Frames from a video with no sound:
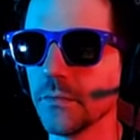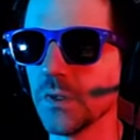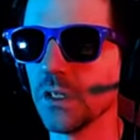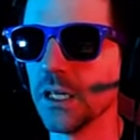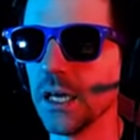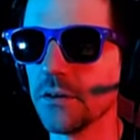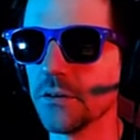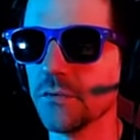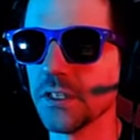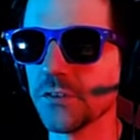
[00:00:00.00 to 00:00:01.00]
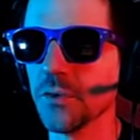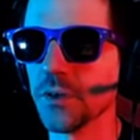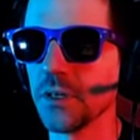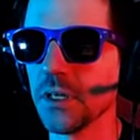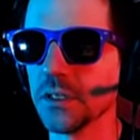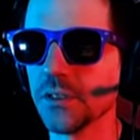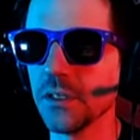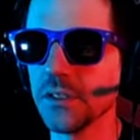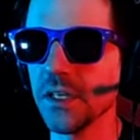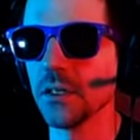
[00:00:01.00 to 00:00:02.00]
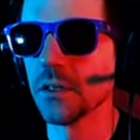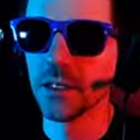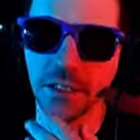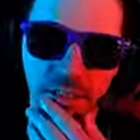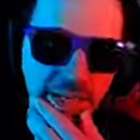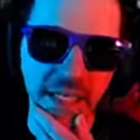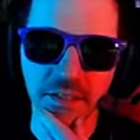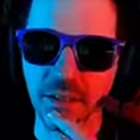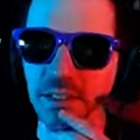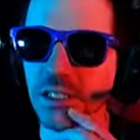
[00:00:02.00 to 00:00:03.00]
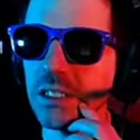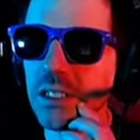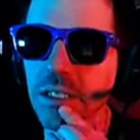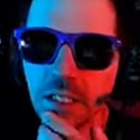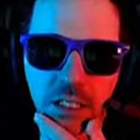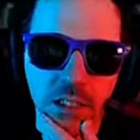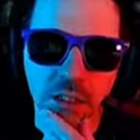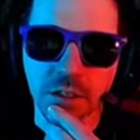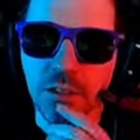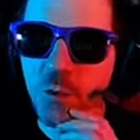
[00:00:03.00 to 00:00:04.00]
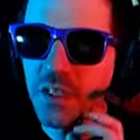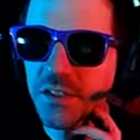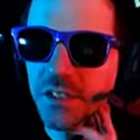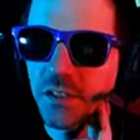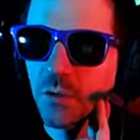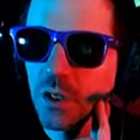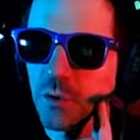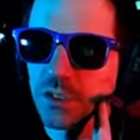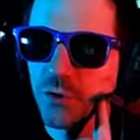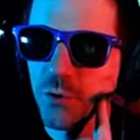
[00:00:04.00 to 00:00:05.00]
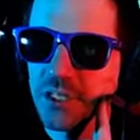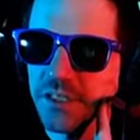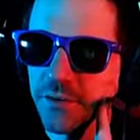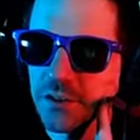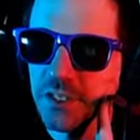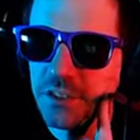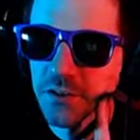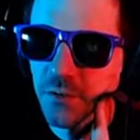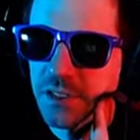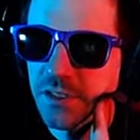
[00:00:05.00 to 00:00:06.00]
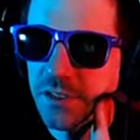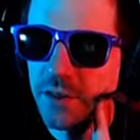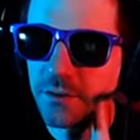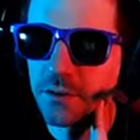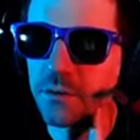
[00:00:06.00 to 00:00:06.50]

Yeah, I don't know if that's worth getting. So let's take a look at our stats here. 26, 21, 17, 27.